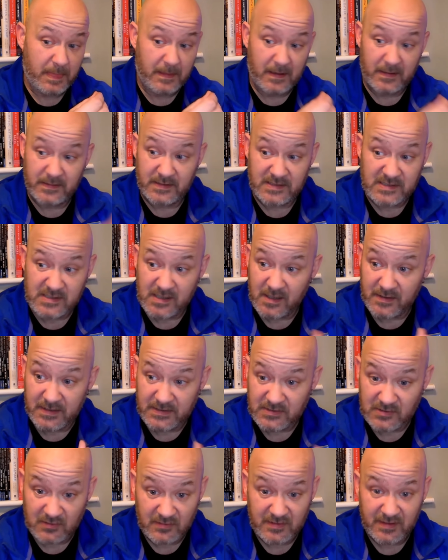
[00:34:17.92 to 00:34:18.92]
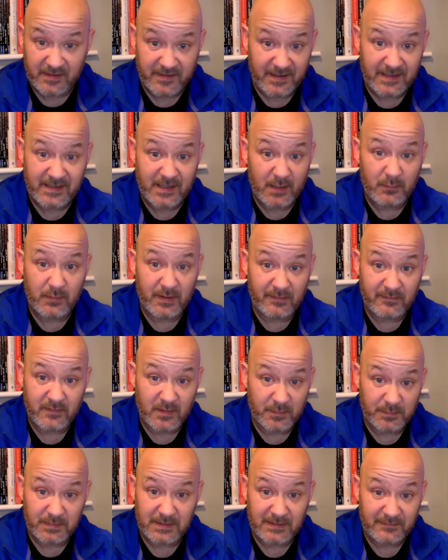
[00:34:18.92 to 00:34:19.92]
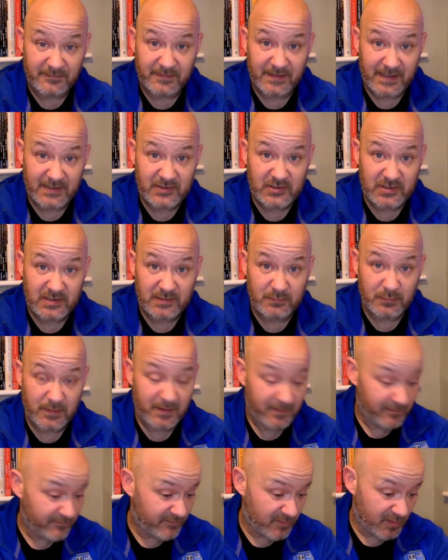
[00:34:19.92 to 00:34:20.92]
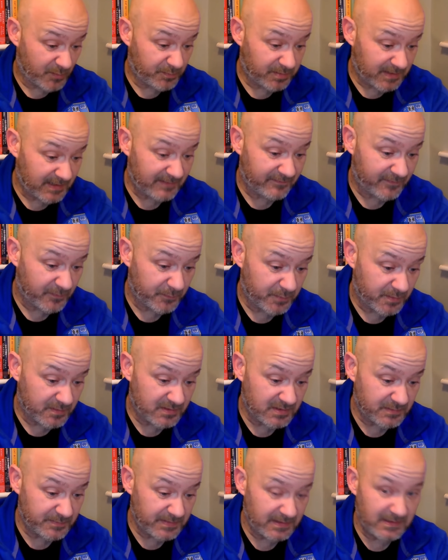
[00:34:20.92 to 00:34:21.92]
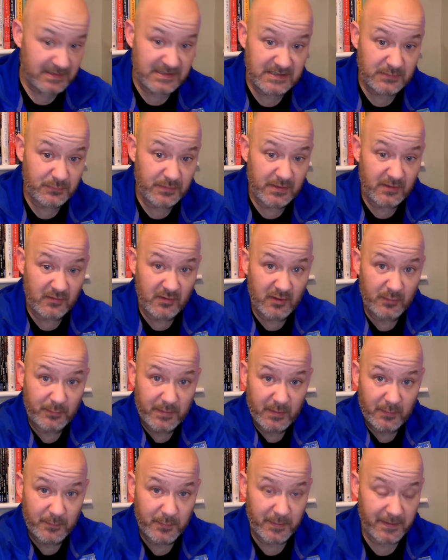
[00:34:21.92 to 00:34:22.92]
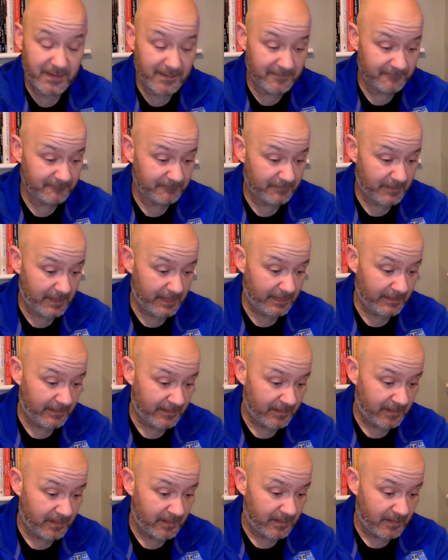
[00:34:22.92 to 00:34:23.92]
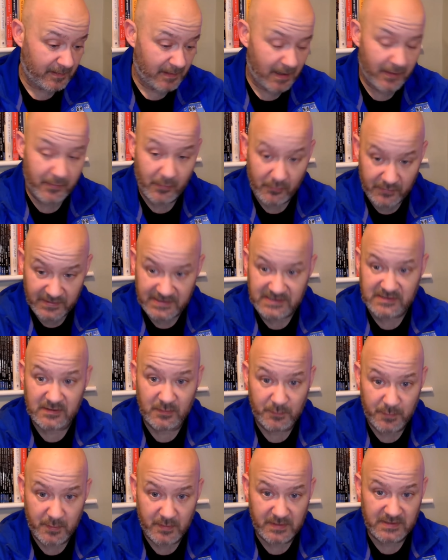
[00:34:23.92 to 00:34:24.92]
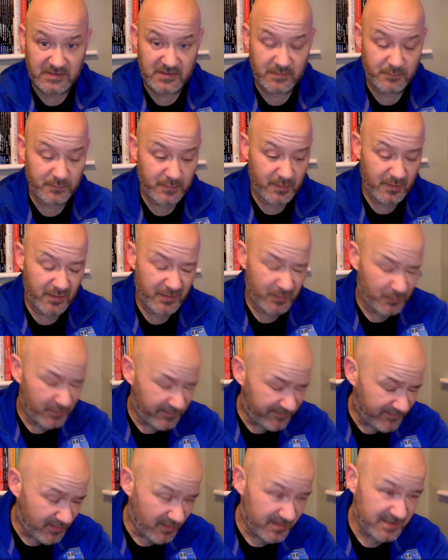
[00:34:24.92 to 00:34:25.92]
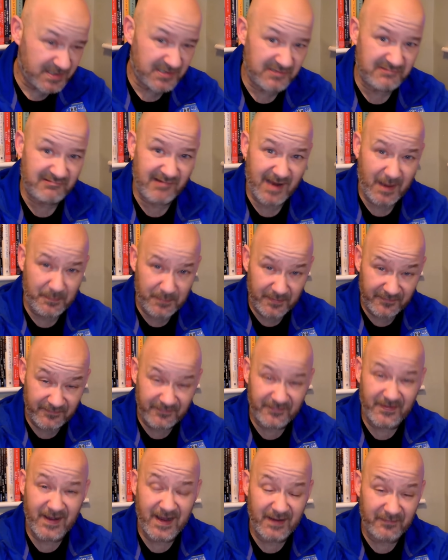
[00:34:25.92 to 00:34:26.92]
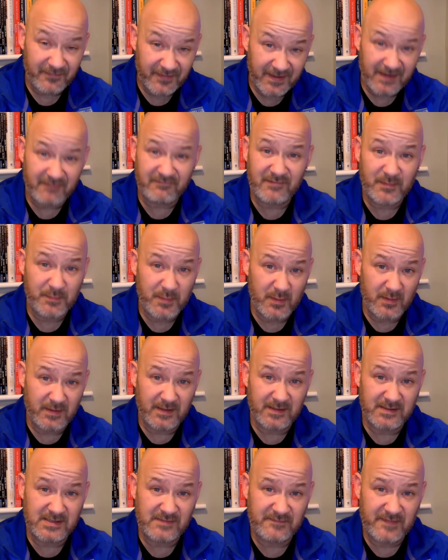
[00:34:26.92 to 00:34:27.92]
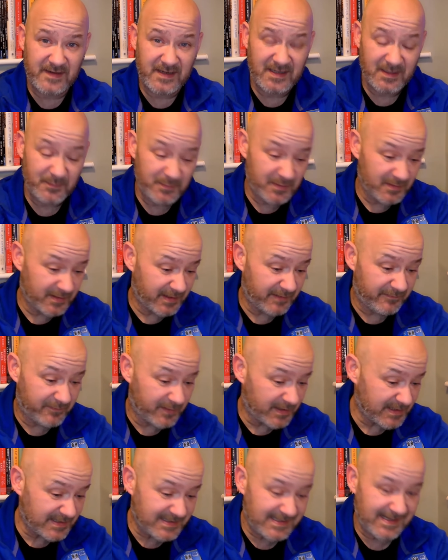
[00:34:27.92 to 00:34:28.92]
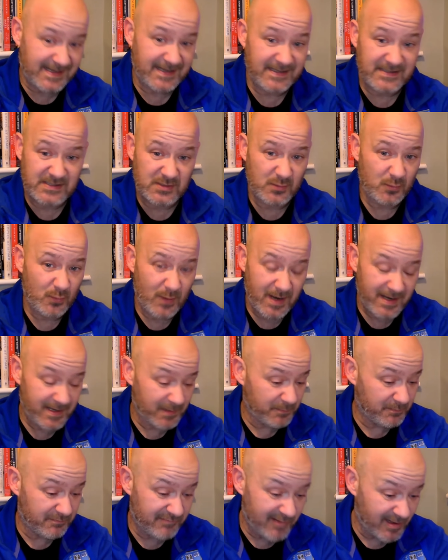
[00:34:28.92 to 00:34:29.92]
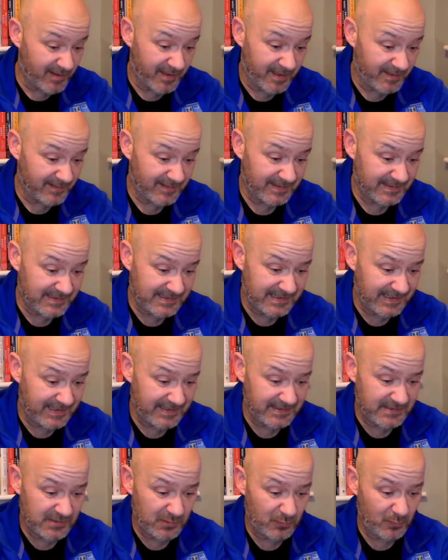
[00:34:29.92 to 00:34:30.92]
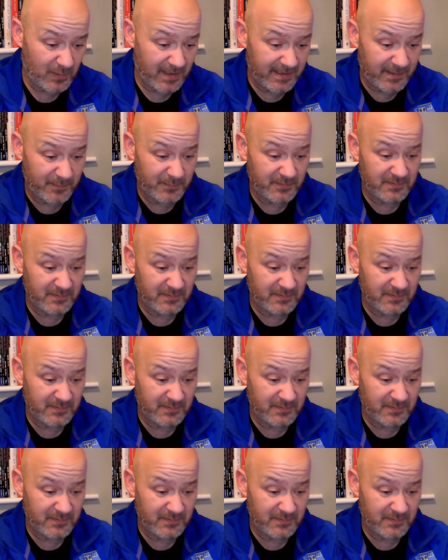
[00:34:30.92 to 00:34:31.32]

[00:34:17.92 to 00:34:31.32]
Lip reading: And you're starting to look and think, yeah, we have got a plan for next year. We have got a plan for possibility. We're not going to be up here. I know there's still points on board and we've got to scrap and fight for every point that's available. And if we can take it to a wire, brilliant, let's take it to a wire.